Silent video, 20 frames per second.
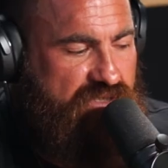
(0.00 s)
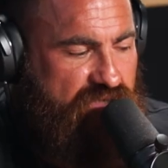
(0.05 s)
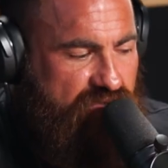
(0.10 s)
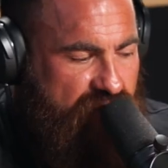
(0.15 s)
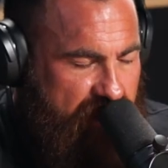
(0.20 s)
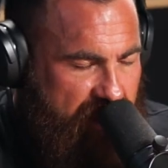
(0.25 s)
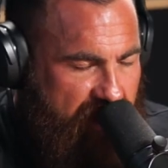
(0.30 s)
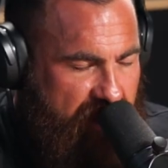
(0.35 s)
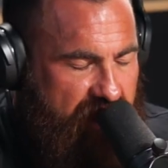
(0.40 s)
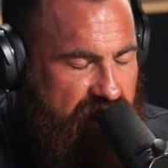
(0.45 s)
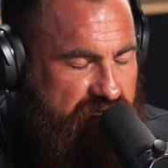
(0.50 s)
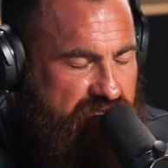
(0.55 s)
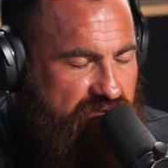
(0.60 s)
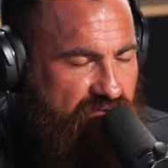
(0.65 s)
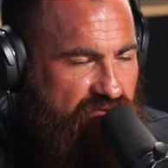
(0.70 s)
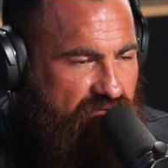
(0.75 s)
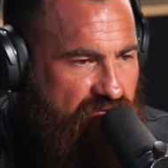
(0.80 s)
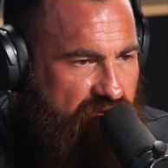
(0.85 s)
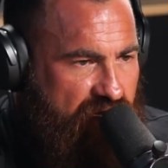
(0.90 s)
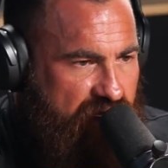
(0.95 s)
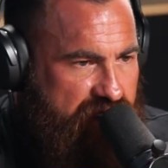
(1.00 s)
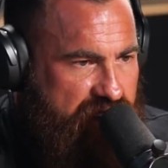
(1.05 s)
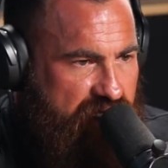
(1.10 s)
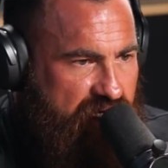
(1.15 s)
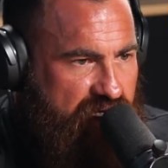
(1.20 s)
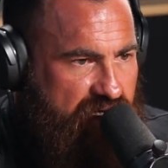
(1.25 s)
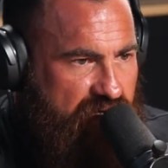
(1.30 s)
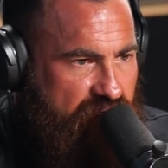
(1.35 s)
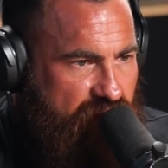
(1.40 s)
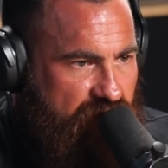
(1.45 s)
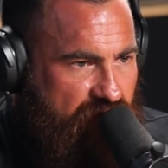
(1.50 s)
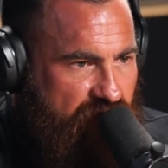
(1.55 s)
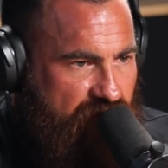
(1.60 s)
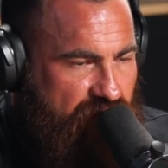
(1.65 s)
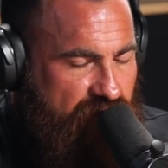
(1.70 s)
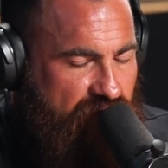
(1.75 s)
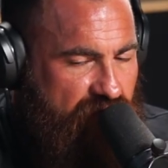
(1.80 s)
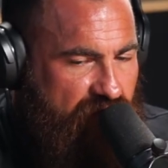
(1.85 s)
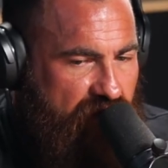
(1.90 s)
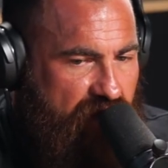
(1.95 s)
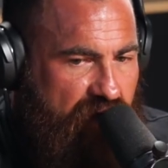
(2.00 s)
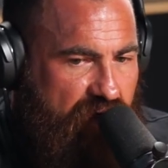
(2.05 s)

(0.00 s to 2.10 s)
2013 it was,